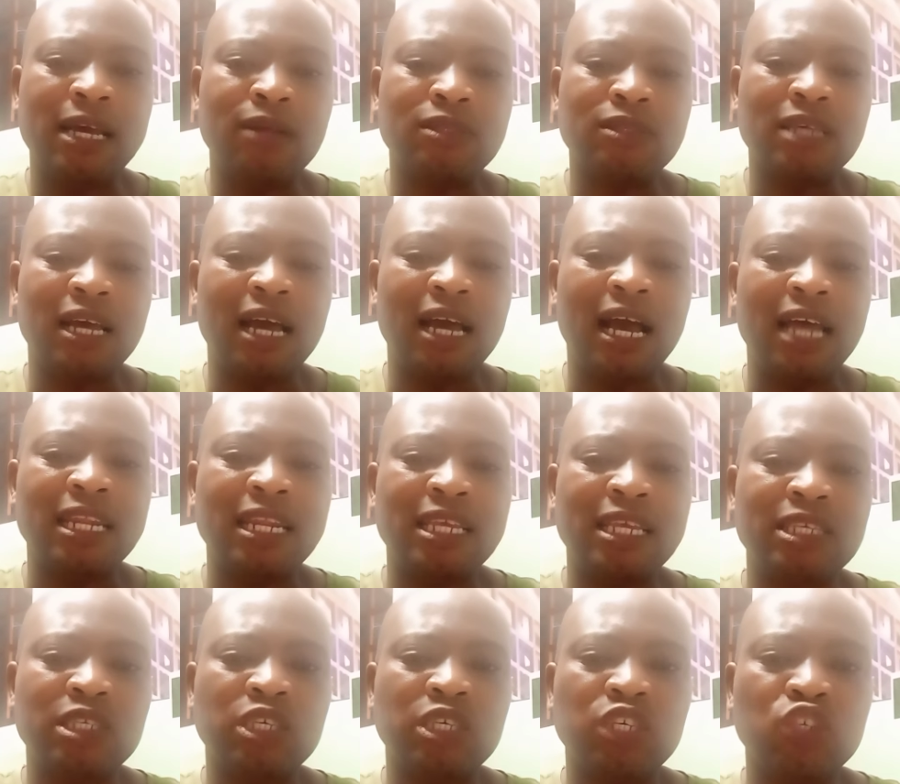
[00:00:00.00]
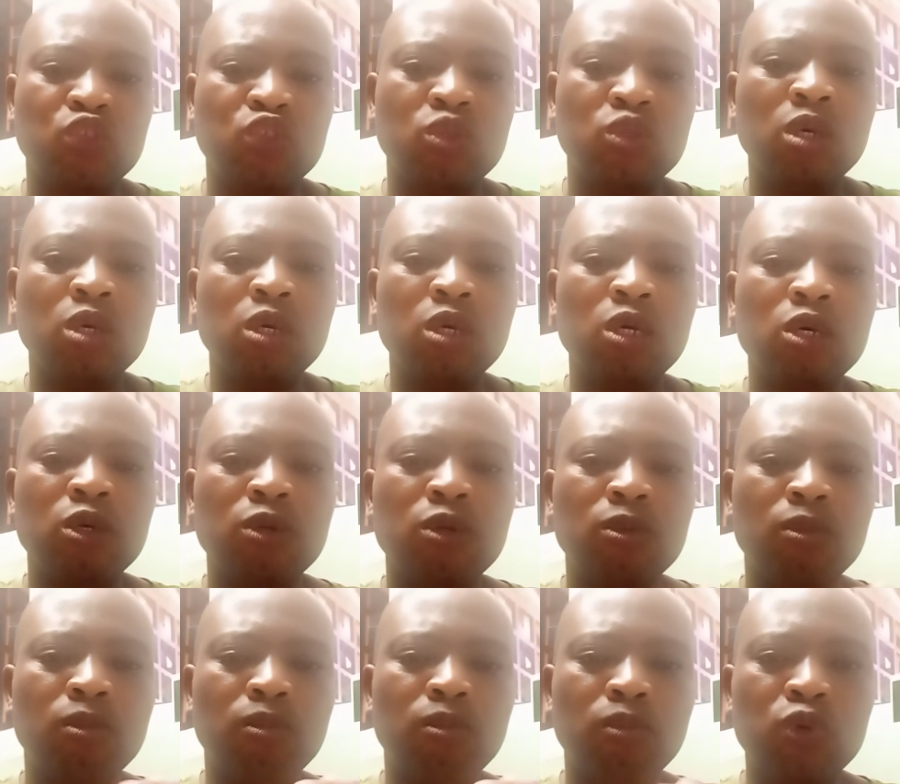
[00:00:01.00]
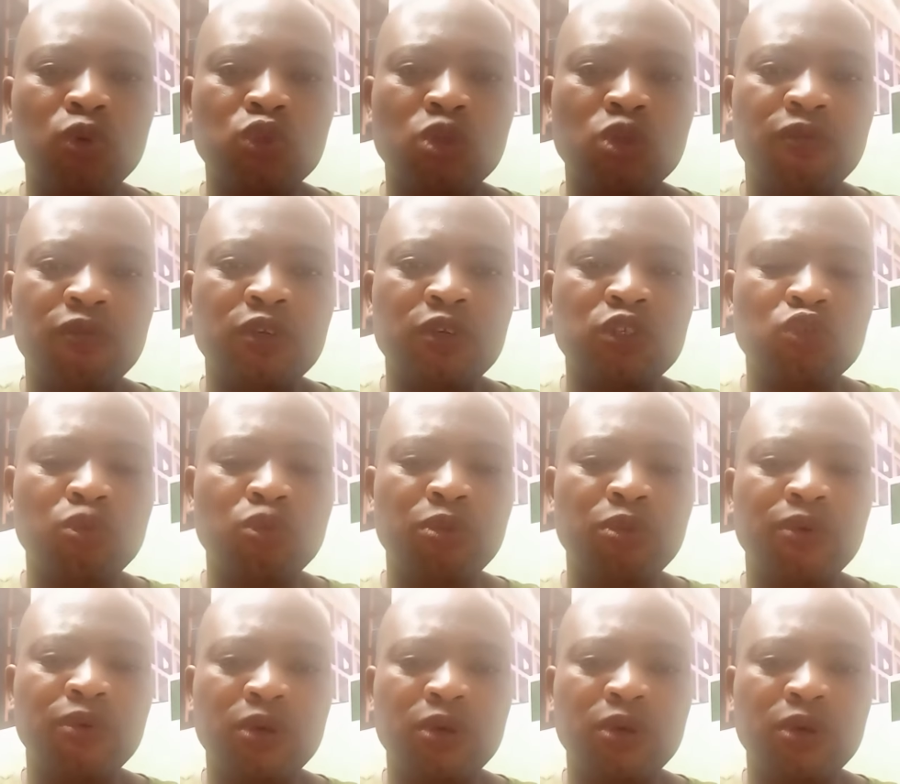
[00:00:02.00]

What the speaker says: and execute most of its numerous